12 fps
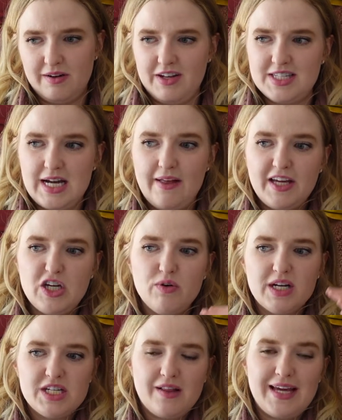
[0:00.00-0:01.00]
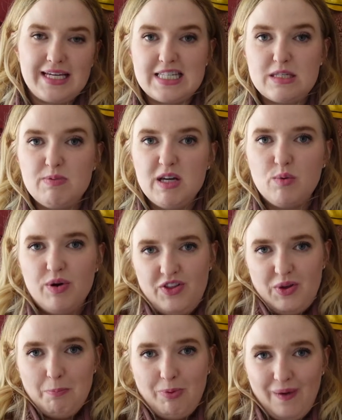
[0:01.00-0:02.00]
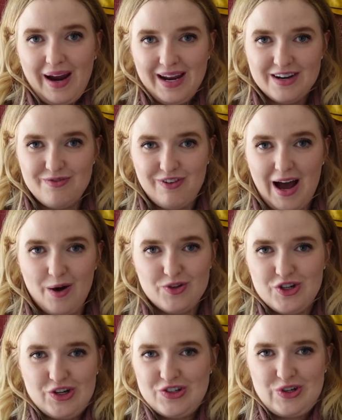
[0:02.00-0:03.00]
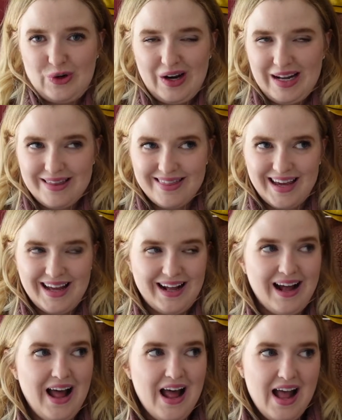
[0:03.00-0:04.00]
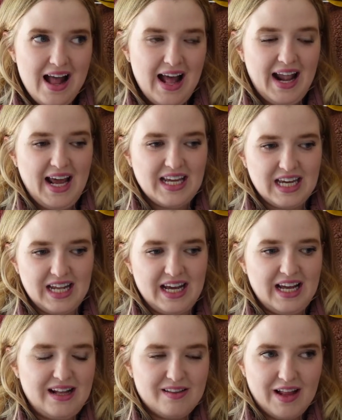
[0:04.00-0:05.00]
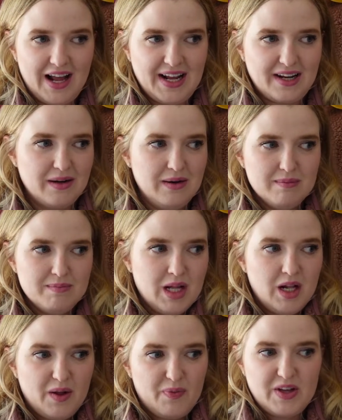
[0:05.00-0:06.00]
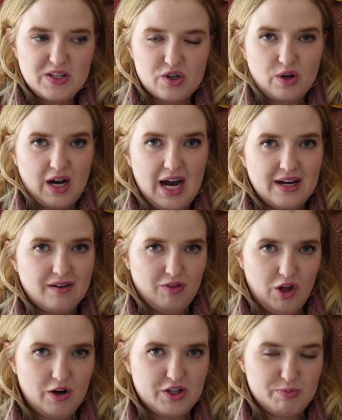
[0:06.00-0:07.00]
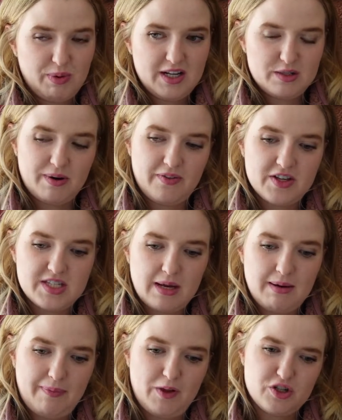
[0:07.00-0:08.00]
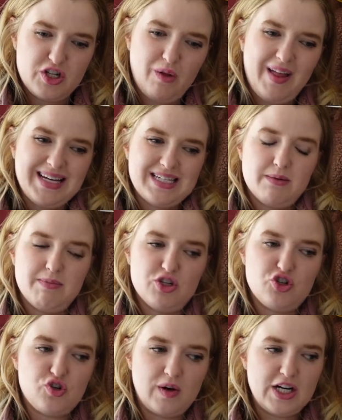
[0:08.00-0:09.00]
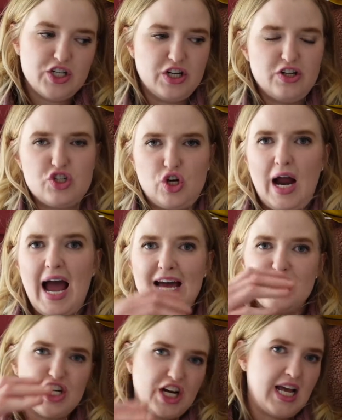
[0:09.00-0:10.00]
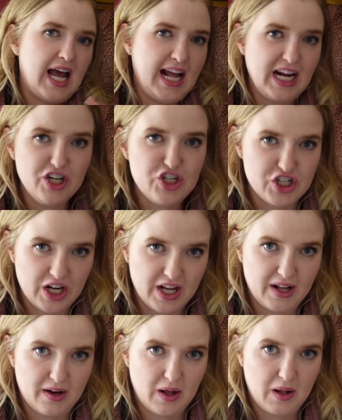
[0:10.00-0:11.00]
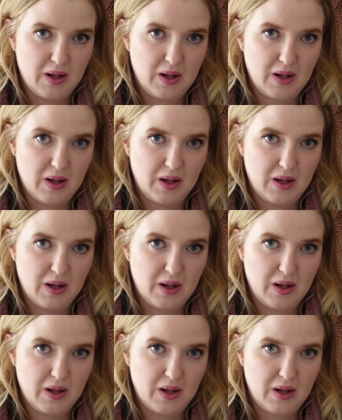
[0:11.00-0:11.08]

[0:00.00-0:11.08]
It's not like you get to like speak with the brand founders or anything. And I get it. Like, these are kind of large brands, but at the same time, there's no like demonstrations or education.